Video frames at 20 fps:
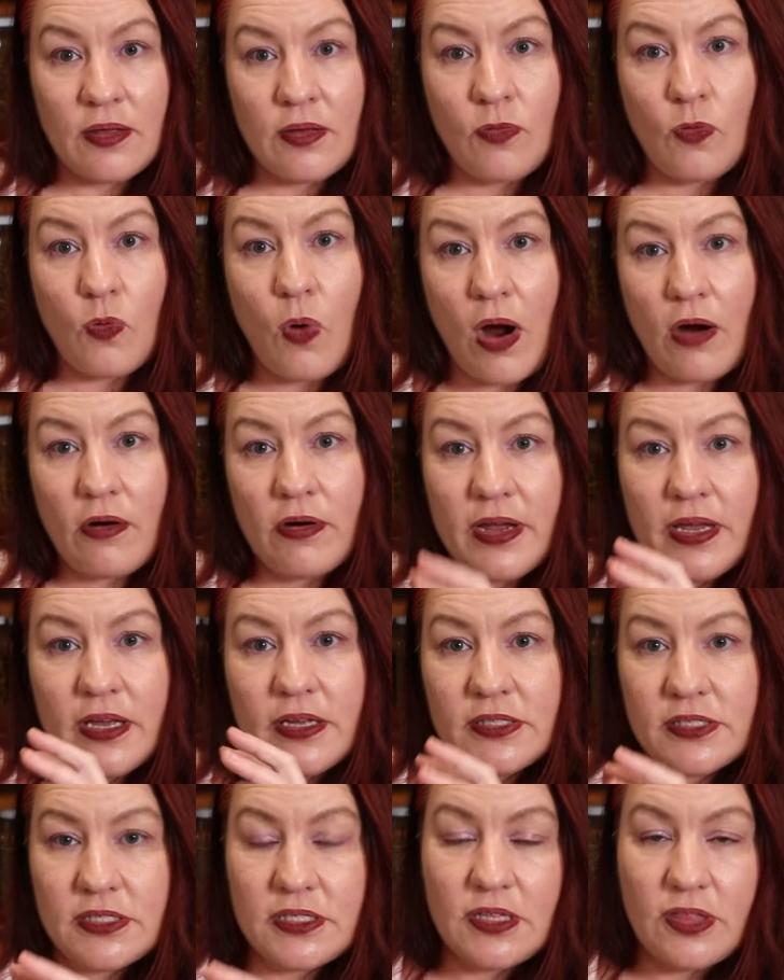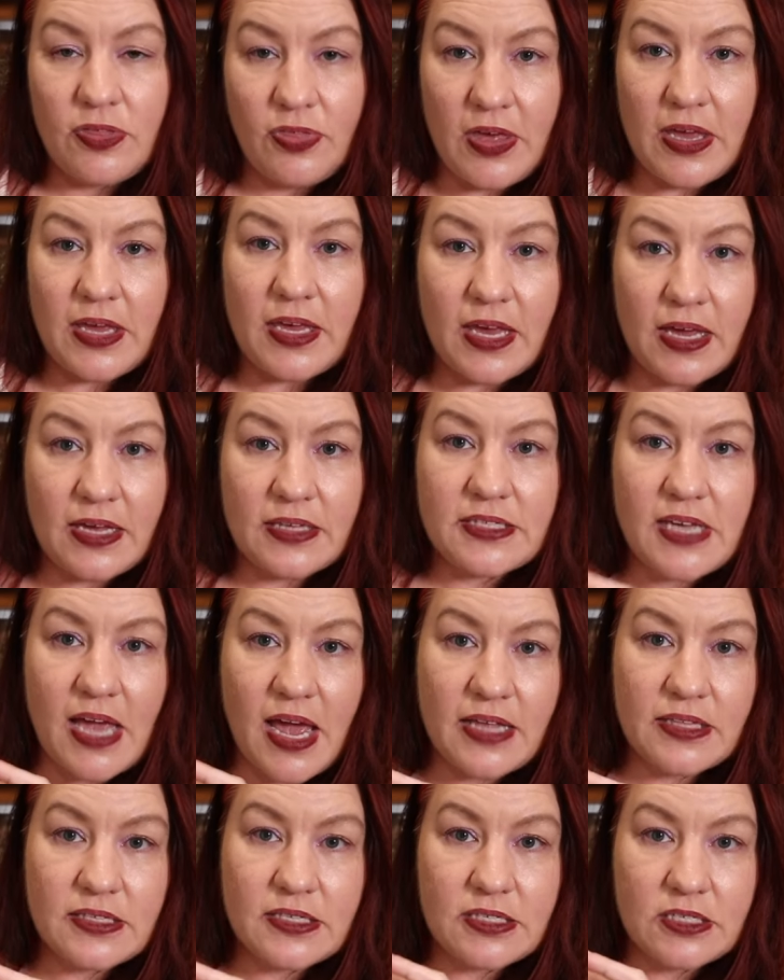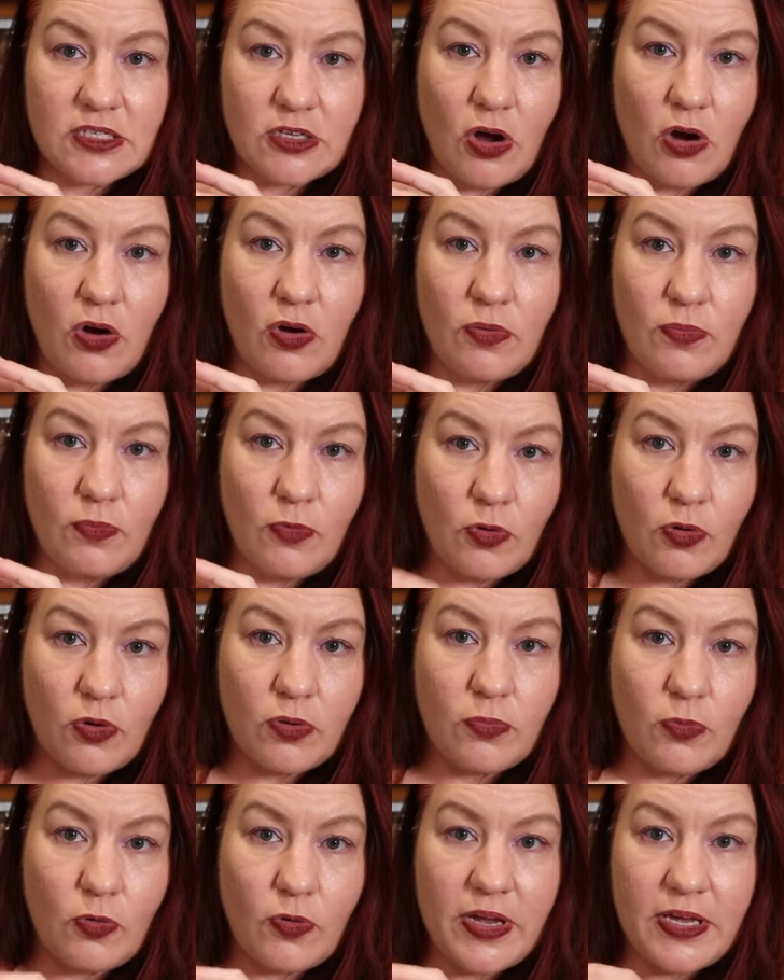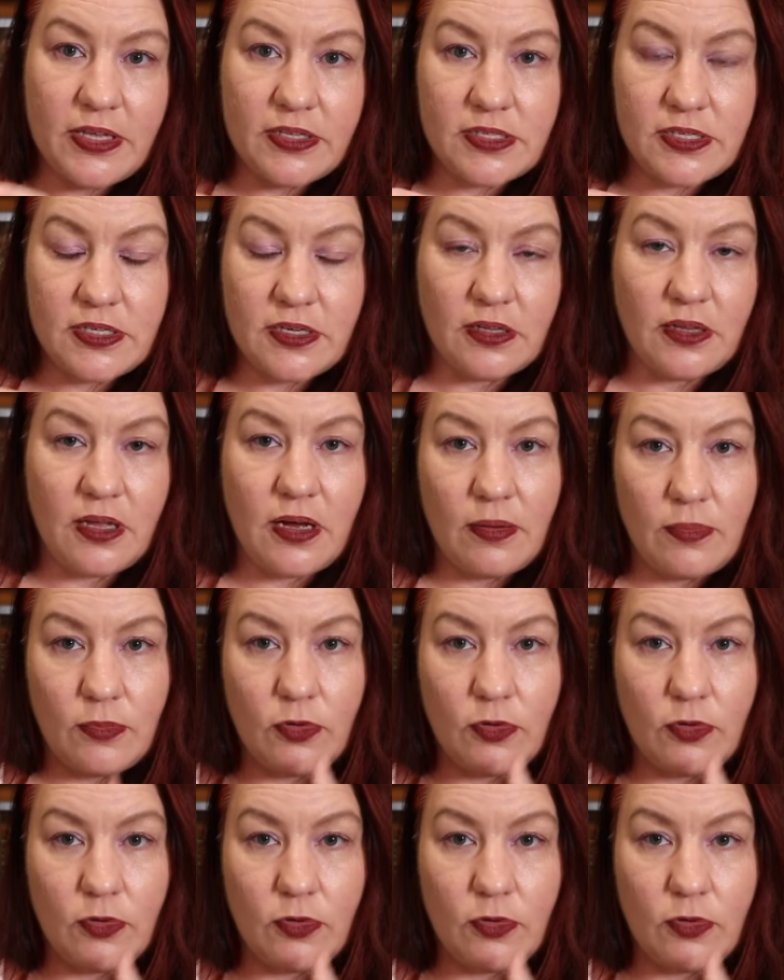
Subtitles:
Worry thinking tends to go more and more insular,